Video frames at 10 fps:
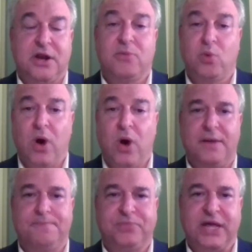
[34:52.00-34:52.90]
Number
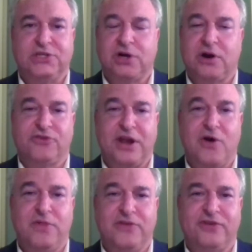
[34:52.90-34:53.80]
one, and Charles, I
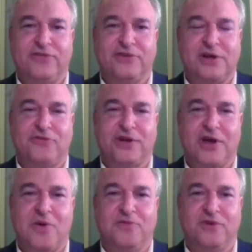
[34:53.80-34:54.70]
know this hits close to
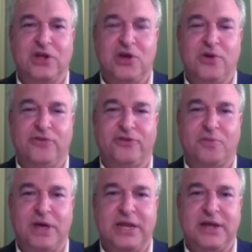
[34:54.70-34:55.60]
home for you and so
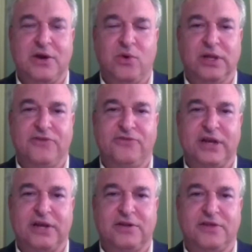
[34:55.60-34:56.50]
many who are
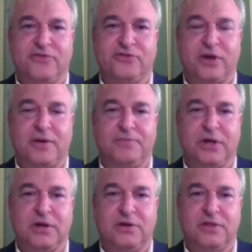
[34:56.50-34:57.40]
listening to
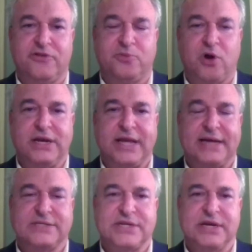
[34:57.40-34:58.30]
this
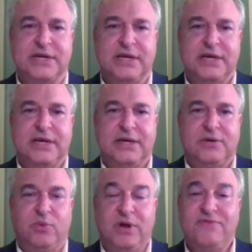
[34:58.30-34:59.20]
broadcast,
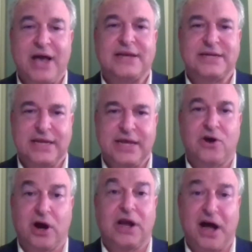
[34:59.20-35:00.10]
we've got to
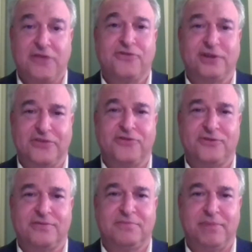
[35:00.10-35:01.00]
get our
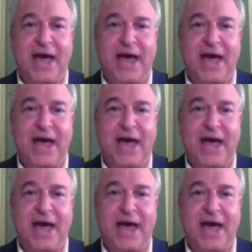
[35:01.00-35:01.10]
consulates